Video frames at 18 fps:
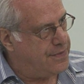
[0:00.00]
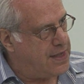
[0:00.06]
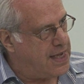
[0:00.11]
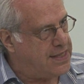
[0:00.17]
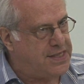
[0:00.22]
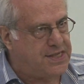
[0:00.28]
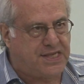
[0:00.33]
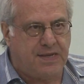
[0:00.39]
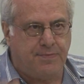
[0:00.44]

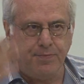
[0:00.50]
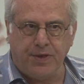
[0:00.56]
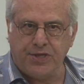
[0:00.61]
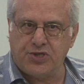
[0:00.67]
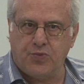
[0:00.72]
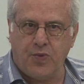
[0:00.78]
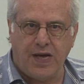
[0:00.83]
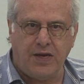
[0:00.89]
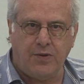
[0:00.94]
And the
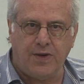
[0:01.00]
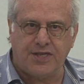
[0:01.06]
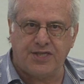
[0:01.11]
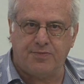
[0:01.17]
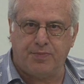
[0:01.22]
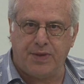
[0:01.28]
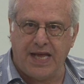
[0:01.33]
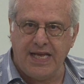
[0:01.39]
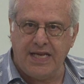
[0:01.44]
simplest way to
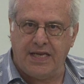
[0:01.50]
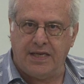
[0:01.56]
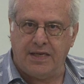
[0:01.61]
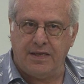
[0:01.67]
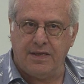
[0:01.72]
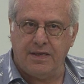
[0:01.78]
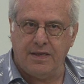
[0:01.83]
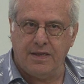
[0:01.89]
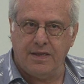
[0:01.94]
explain it,
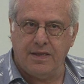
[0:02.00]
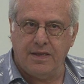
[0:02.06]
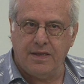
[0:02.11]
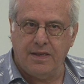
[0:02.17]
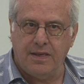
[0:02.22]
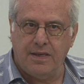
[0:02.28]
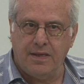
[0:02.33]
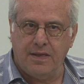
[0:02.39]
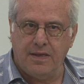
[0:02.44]

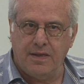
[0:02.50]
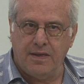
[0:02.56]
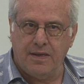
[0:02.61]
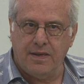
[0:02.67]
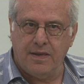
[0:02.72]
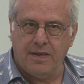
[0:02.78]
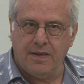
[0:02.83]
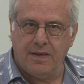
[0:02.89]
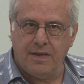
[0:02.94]

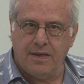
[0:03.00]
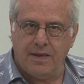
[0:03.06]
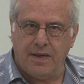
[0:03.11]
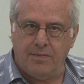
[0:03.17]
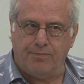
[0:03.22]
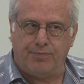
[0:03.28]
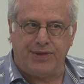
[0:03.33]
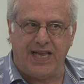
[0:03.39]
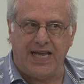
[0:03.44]

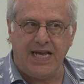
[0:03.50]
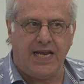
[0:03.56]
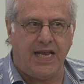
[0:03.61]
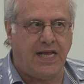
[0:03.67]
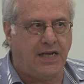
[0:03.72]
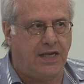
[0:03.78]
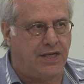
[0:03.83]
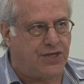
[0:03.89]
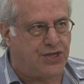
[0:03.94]
in plain
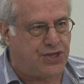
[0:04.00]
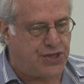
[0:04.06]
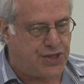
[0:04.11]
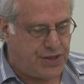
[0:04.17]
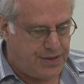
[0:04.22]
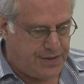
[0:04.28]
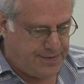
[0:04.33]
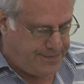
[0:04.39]
English,